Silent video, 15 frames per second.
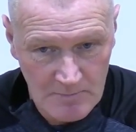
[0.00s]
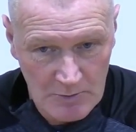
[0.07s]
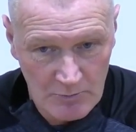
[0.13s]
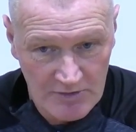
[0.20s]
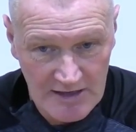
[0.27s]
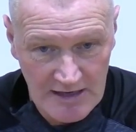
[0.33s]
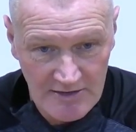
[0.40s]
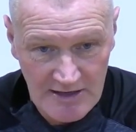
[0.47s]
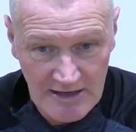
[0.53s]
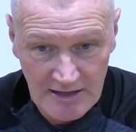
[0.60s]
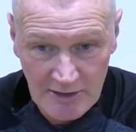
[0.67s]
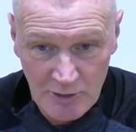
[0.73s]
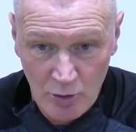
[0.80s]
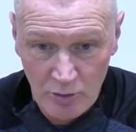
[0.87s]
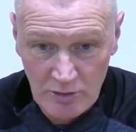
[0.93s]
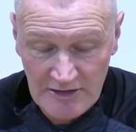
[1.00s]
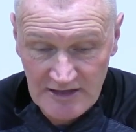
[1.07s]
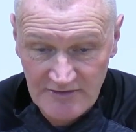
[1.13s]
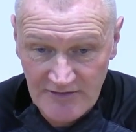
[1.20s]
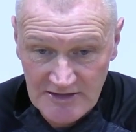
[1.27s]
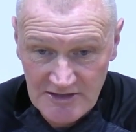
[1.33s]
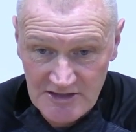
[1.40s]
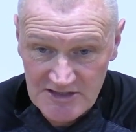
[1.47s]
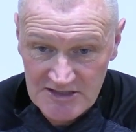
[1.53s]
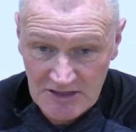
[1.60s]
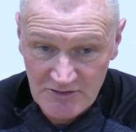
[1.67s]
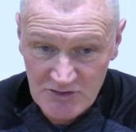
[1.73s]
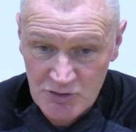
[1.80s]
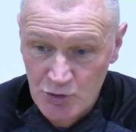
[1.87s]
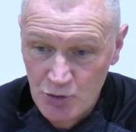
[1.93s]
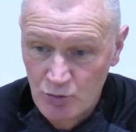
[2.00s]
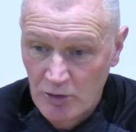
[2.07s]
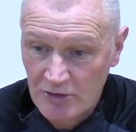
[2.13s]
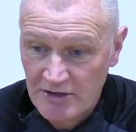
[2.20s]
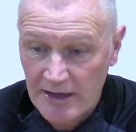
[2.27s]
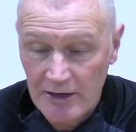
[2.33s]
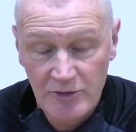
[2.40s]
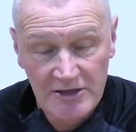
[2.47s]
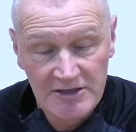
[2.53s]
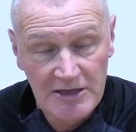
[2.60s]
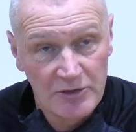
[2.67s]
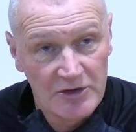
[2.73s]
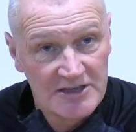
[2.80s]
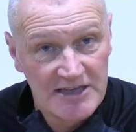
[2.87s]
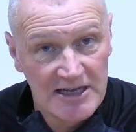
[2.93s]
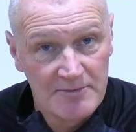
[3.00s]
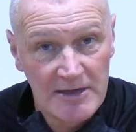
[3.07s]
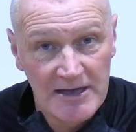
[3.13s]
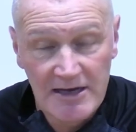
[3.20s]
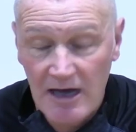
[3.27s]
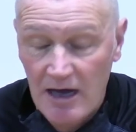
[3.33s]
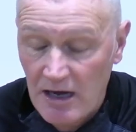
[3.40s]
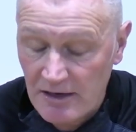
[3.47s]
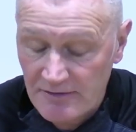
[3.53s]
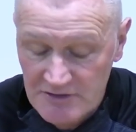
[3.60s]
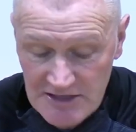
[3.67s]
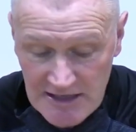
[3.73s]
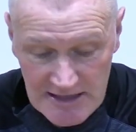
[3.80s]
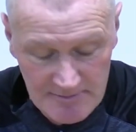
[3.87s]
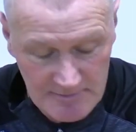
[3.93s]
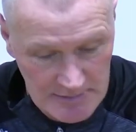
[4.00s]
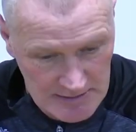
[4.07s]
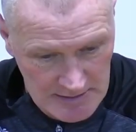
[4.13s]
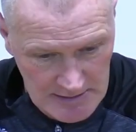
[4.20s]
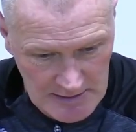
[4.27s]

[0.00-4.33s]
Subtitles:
with getting the early goal and then finding ourselves 2-1 down and down to 10 men at half time.